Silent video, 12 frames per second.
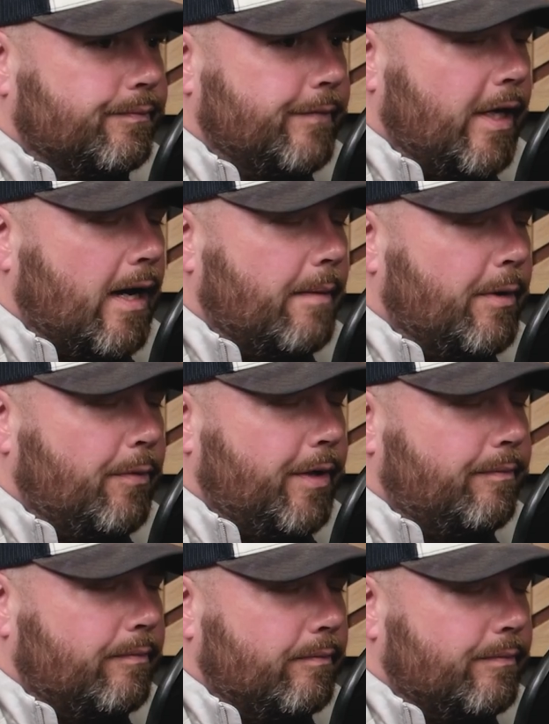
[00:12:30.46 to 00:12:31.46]
Yeah, I mean
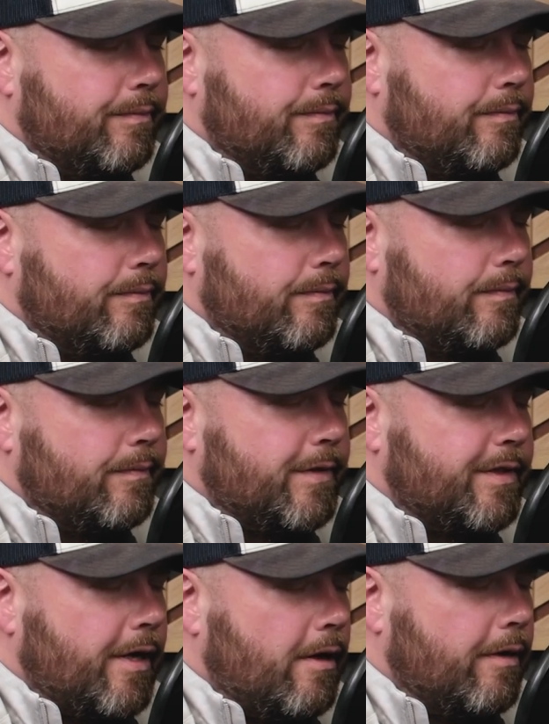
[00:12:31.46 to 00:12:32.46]
we
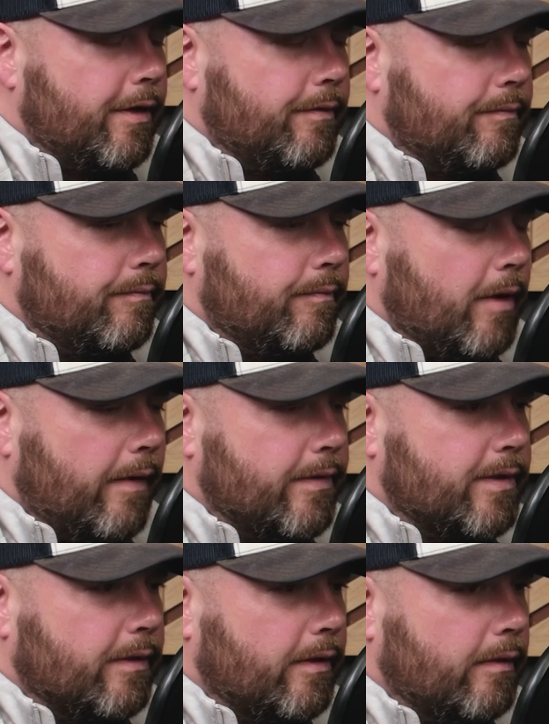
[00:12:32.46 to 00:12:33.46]
sell and
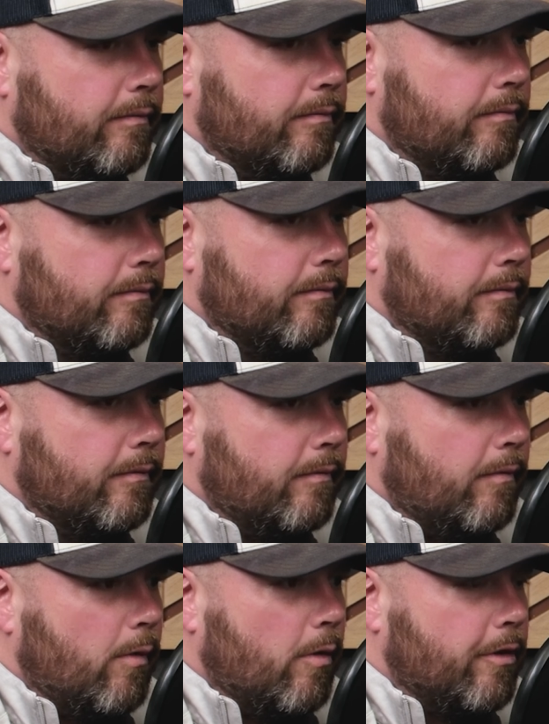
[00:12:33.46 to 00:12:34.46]
obviously
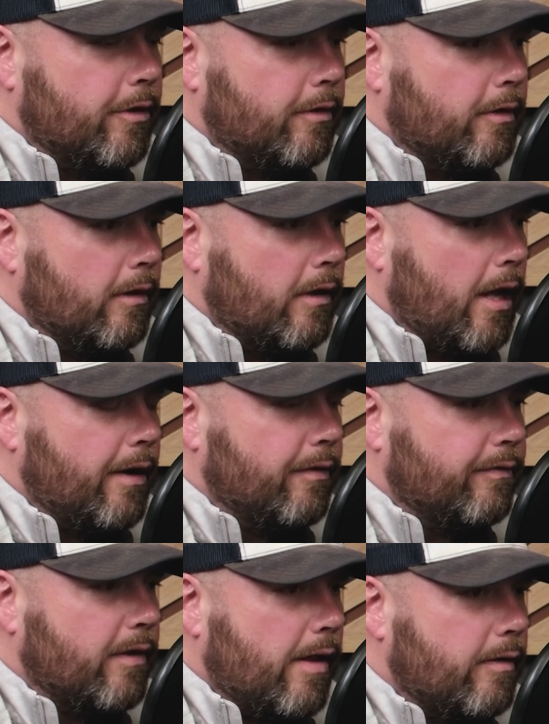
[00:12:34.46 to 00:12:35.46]
order a lot
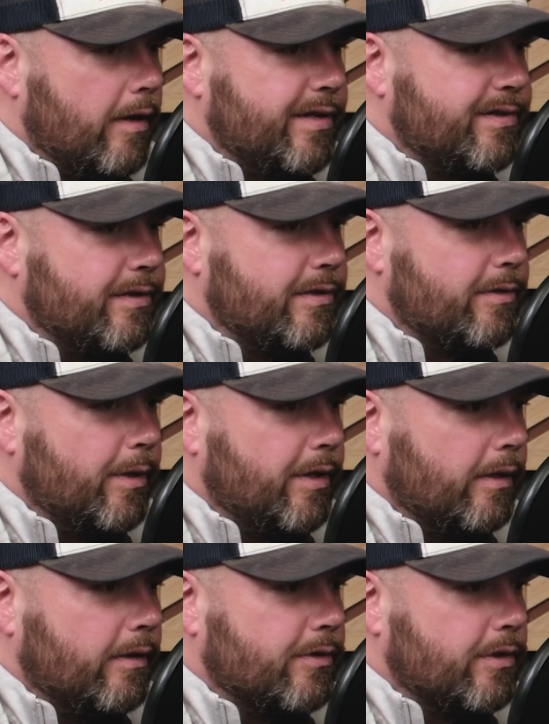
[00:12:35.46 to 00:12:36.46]
of leather laces, so I
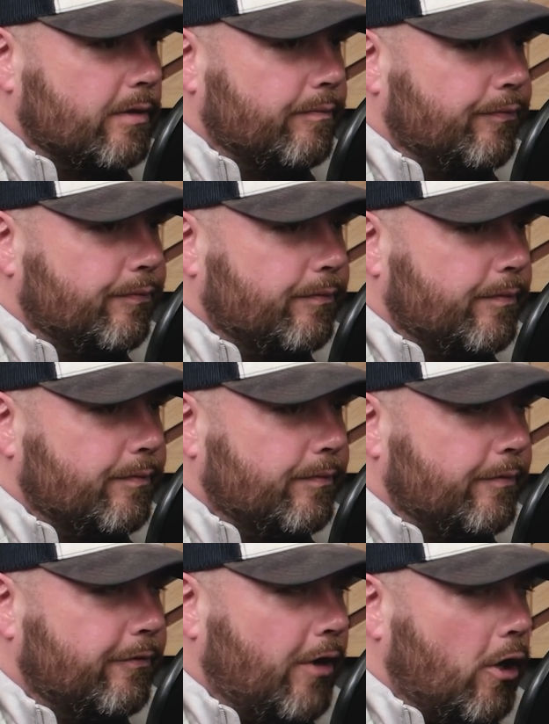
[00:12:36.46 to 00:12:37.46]
think there's a
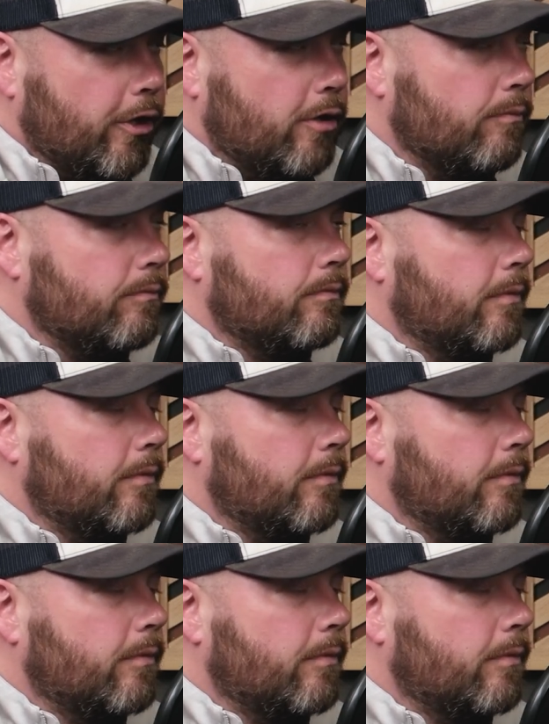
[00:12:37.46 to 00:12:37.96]
volume